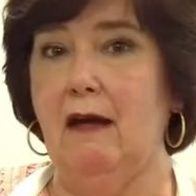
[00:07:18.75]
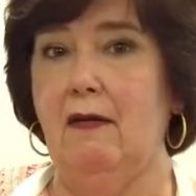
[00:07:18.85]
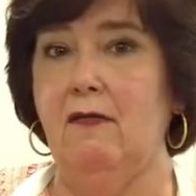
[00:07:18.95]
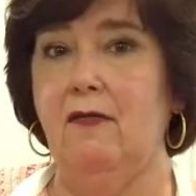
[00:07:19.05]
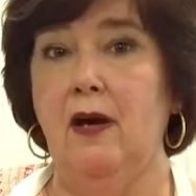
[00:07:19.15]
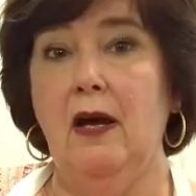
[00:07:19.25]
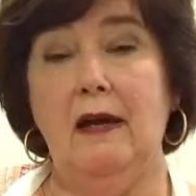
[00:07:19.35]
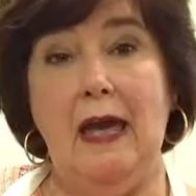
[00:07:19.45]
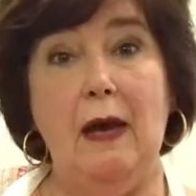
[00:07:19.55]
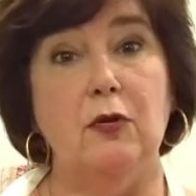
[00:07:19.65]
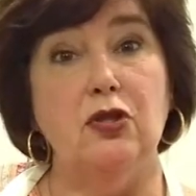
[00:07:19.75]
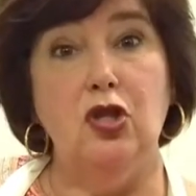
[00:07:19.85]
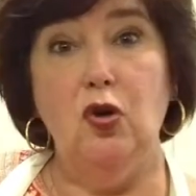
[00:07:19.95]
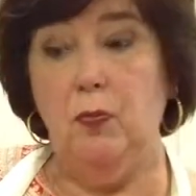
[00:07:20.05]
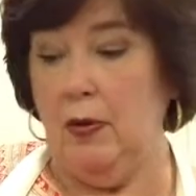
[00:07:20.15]
of Campbell's
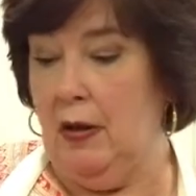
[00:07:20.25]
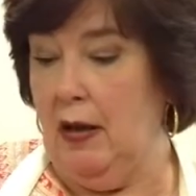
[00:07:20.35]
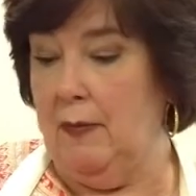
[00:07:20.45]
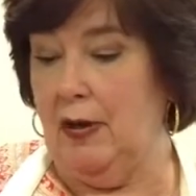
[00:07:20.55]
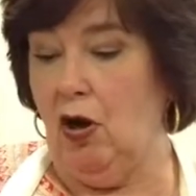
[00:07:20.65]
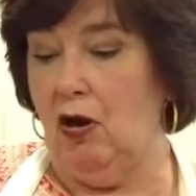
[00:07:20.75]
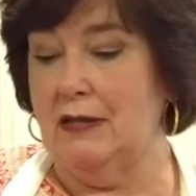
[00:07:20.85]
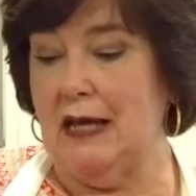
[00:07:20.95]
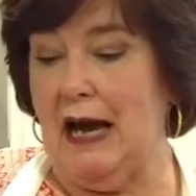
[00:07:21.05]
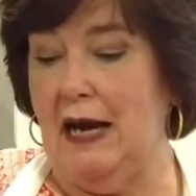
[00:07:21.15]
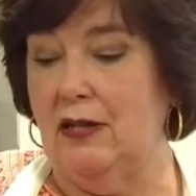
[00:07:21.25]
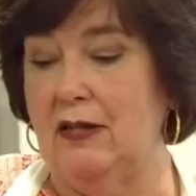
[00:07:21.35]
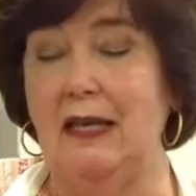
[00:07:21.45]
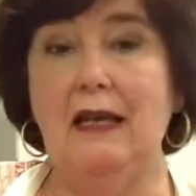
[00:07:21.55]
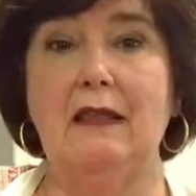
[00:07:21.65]
soup because I
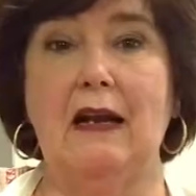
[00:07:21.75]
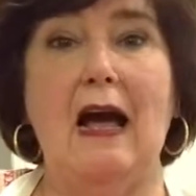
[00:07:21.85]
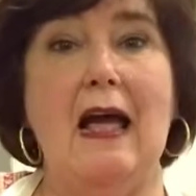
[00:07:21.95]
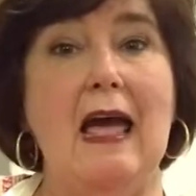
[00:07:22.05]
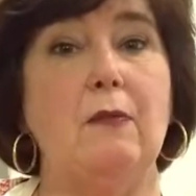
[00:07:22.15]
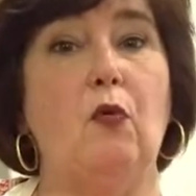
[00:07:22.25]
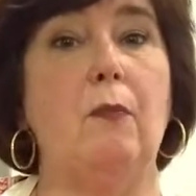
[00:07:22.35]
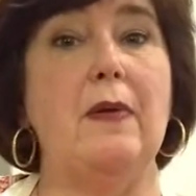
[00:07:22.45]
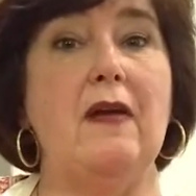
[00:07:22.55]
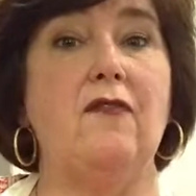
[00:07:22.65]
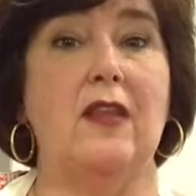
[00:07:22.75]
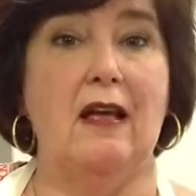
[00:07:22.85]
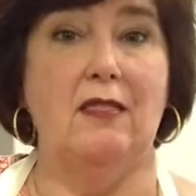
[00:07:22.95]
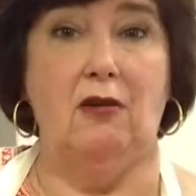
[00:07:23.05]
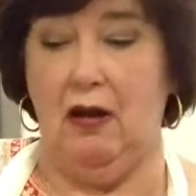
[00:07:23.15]
think that I had more beef than
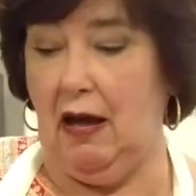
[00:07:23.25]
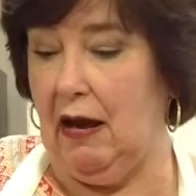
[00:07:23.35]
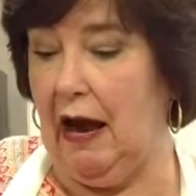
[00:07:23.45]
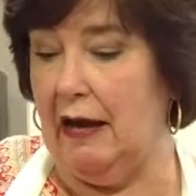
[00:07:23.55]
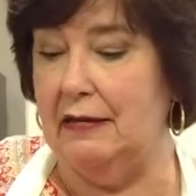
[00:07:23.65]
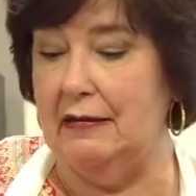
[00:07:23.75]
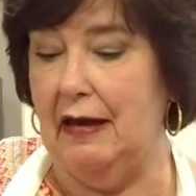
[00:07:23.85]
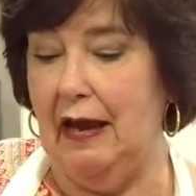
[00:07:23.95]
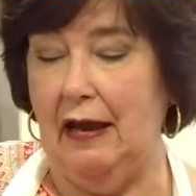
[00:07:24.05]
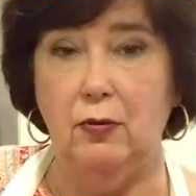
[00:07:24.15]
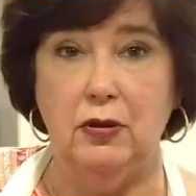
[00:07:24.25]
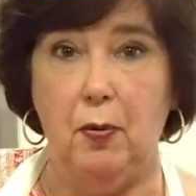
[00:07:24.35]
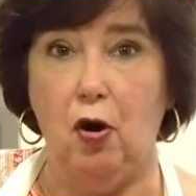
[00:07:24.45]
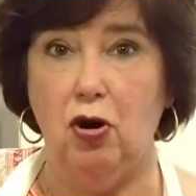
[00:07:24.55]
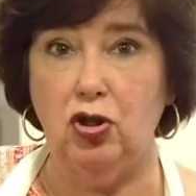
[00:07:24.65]
I thought. It was a
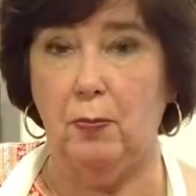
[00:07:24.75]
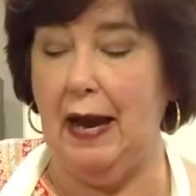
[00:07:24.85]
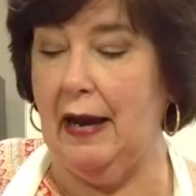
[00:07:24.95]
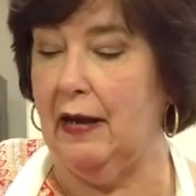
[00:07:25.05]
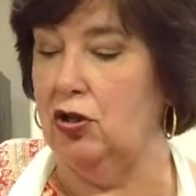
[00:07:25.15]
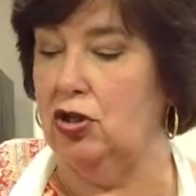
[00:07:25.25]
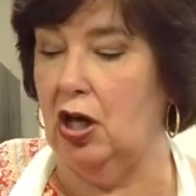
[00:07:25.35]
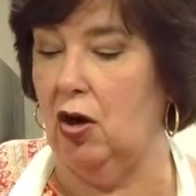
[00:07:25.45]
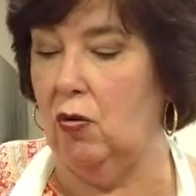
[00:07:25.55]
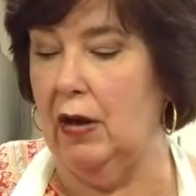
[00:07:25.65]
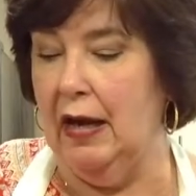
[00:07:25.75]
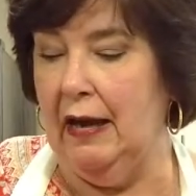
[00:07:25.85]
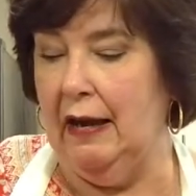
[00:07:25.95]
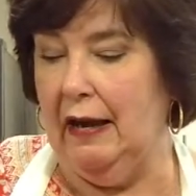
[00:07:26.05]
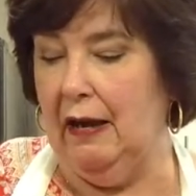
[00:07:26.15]
partial package, so
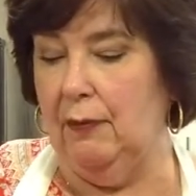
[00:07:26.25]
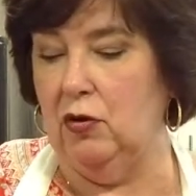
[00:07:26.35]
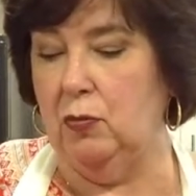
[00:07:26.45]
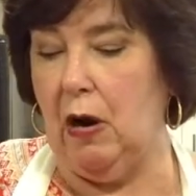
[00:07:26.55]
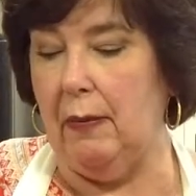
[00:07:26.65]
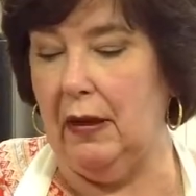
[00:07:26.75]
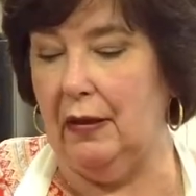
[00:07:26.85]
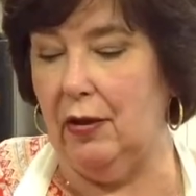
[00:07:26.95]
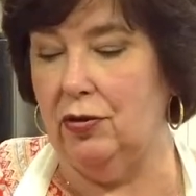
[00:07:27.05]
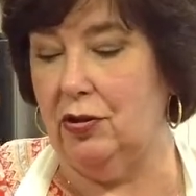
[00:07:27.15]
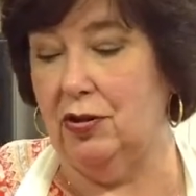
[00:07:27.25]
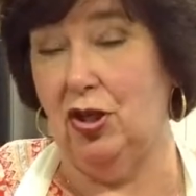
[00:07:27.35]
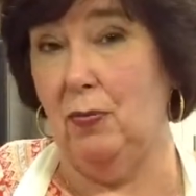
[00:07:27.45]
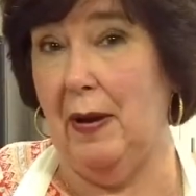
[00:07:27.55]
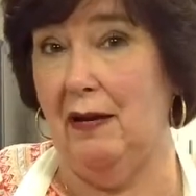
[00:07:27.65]
it was probably closer to
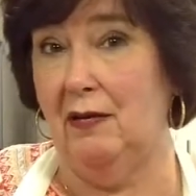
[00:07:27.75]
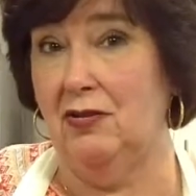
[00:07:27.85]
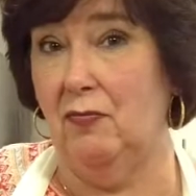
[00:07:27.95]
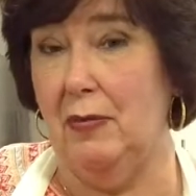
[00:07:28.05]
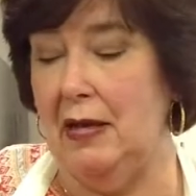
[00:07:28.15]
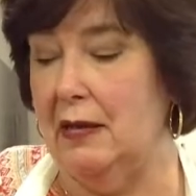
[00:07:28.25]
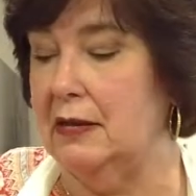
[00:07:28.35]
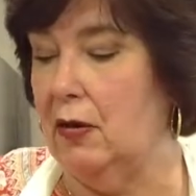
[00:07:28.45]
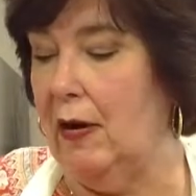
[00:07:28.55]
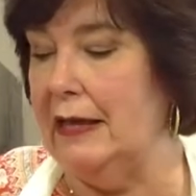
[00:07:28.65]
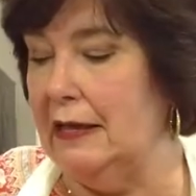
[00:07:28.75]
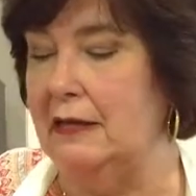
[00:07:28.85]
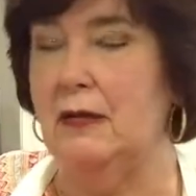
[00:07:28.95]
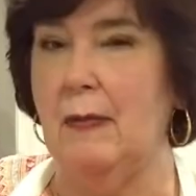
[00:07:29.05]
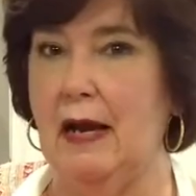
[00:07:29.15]
2 pounds of meat, so I needed
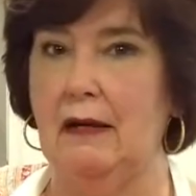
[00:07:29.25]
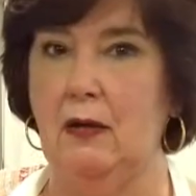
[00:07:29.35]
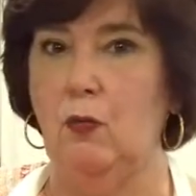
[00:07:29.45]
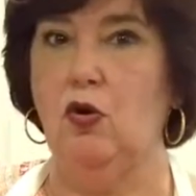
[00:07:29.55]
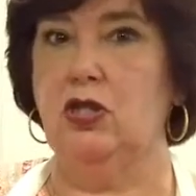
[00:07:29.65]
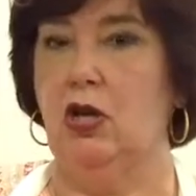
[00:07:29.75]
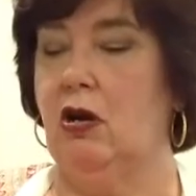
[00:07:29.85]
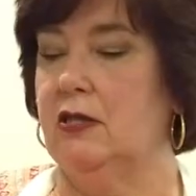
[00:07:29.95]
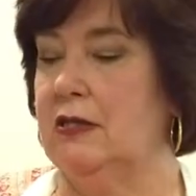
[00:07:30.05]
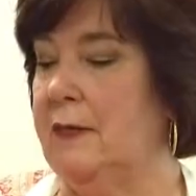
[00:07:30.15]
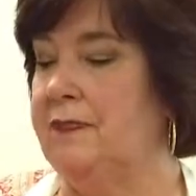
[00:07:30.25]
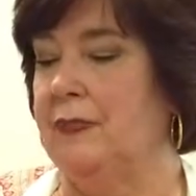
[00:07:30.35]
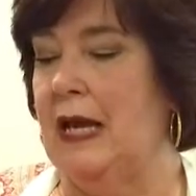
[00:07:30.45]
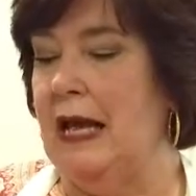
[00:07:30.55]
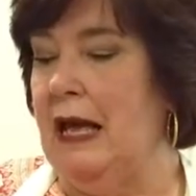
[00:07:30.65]
to make a little more sauce.
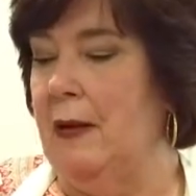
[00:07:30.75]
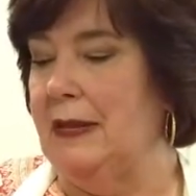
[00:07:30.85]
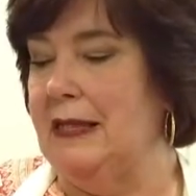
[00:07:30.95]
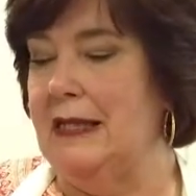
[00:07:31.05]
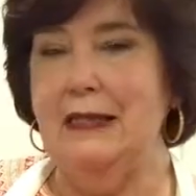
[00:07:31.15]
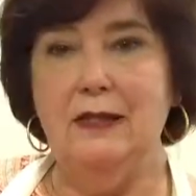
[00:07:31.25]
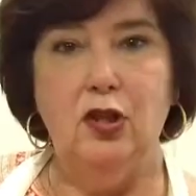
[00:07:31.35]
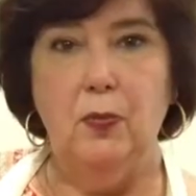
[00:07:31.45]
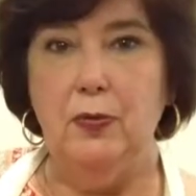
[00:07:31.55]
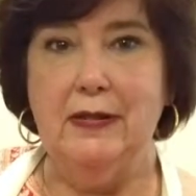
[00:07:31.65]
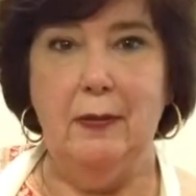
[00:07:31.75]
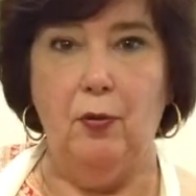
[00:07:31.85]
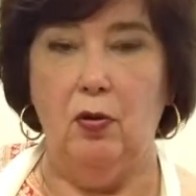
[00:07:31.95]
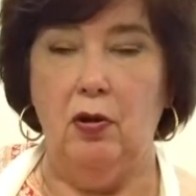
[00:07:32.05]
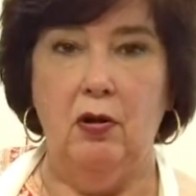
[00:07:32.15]
But this is super
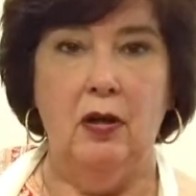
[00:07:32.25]
simple.